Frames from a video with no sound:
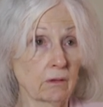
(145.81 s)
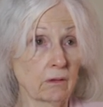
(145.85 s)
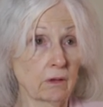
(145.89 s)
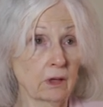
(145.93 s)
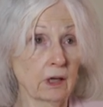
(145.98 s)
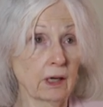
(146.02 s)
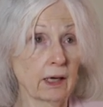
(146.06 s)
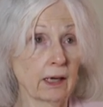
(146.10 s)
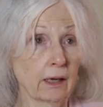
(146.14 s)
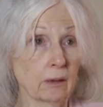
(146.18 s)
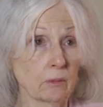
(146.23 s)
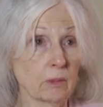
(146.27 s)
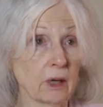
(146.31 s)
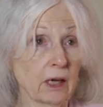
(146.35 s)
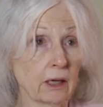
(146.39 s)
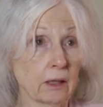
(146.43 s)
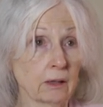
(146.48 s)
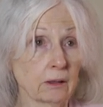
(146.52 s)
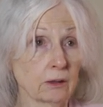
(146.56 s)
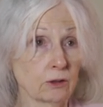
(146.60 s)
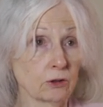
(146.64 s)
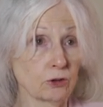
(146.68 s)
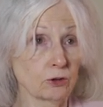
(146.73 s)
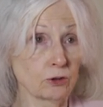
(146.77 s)
the
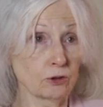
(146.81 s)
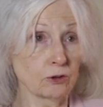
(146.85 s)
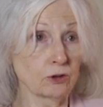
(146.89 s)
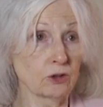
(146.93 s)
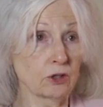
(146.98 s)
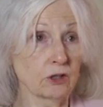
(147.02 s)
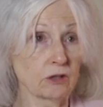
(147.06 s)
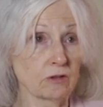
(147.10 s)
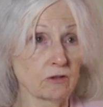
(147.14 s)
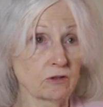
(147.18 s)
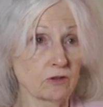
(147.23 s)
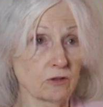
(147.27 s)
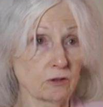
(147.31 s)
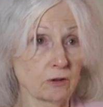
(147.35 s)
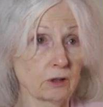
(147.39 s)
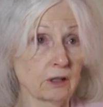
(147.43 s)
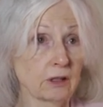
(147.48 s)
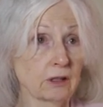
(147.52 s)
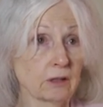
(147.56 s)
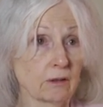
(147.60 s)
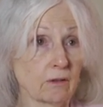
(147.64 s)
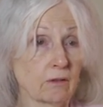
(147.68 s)
MA in church history.